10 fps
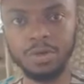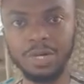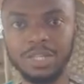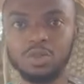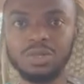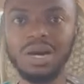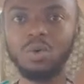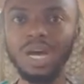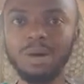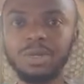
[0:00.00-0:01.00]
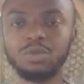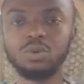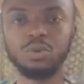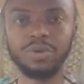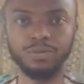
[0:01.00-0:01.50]
Okay, so that will help them
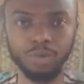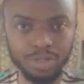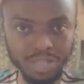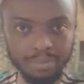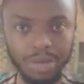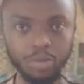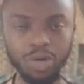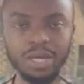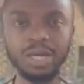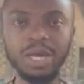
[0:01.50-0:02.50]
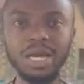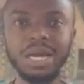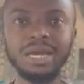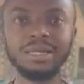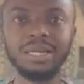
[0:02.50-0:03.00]
to refresh their memory,
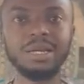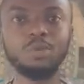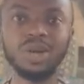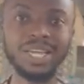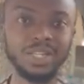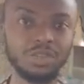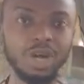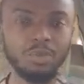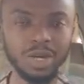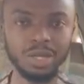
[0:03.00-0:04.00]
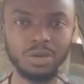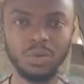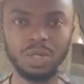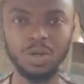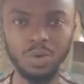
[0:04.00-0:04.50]
and then more like a summary.
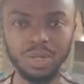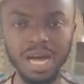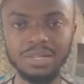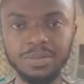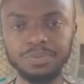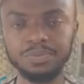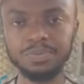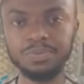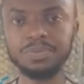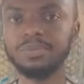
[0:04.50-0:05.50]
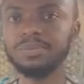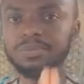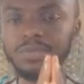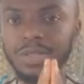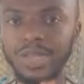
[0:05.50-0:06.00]
When you're done with that,
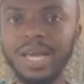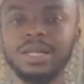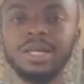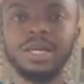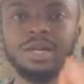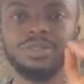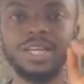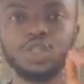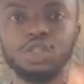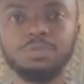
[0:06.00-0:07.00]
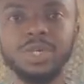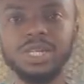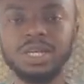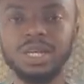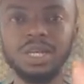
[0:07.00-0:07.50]
then there should
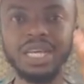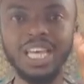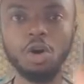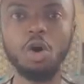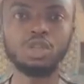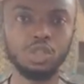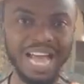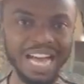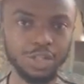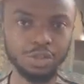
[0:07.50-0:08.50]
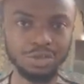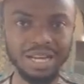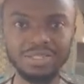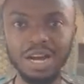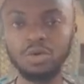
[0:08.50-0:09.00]
be a call to action.
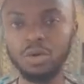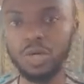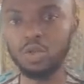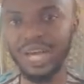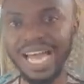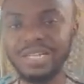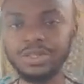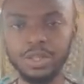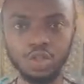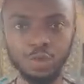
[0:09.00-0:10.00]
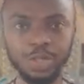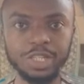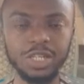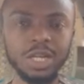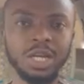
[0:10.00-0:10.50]
That is how you're going to end your
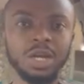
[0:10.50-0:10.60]
speech.